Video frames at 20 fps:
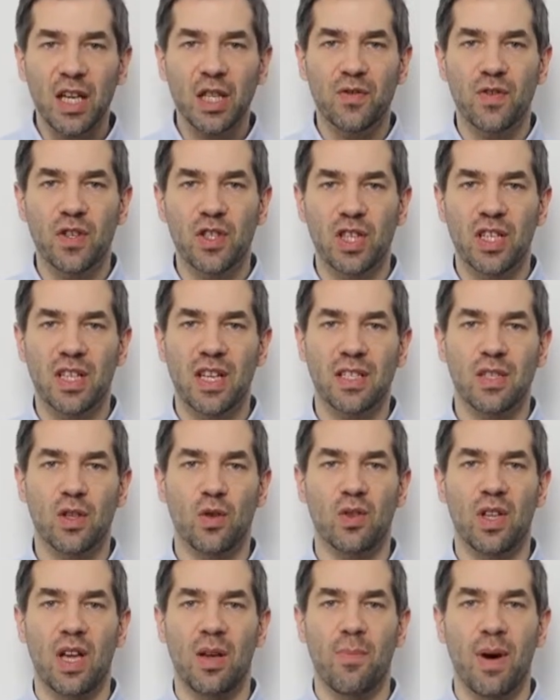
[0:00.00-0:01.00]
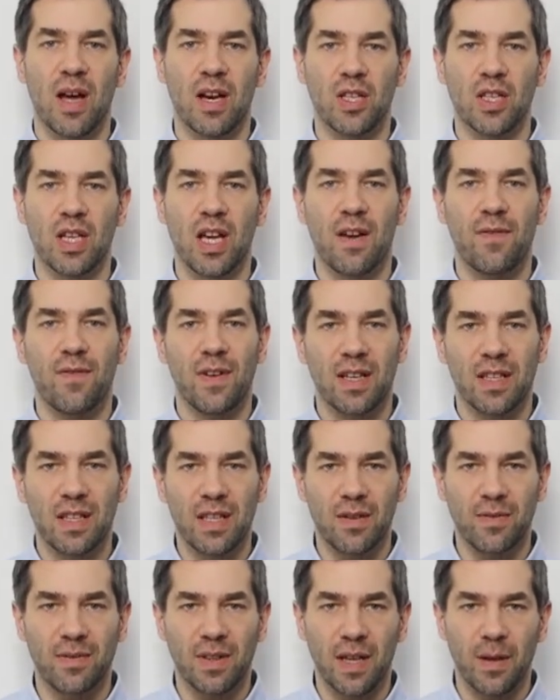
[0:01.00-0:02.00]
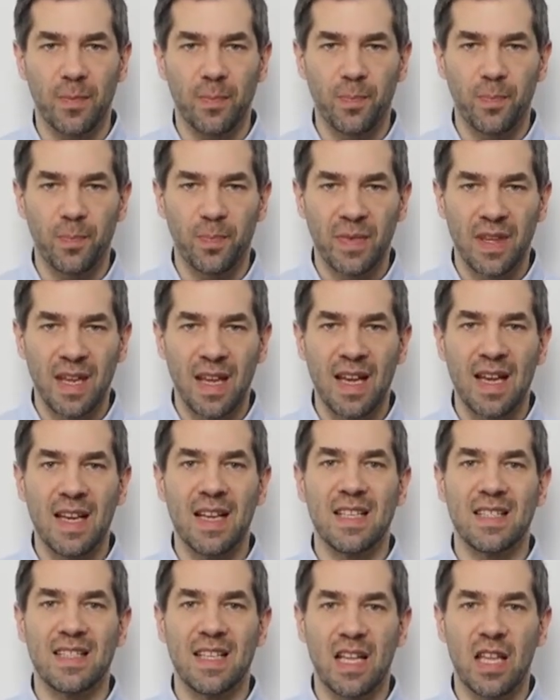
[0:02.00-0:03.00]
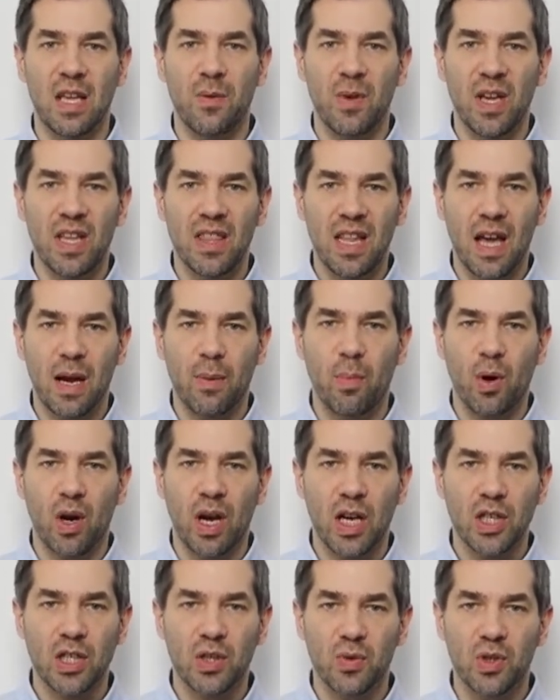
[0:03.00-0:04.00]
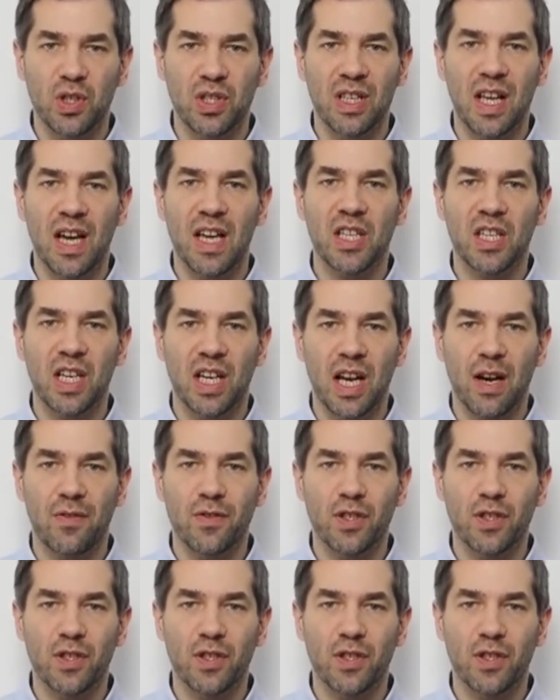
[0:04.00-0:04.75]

and what exercises are the most effective. Before you start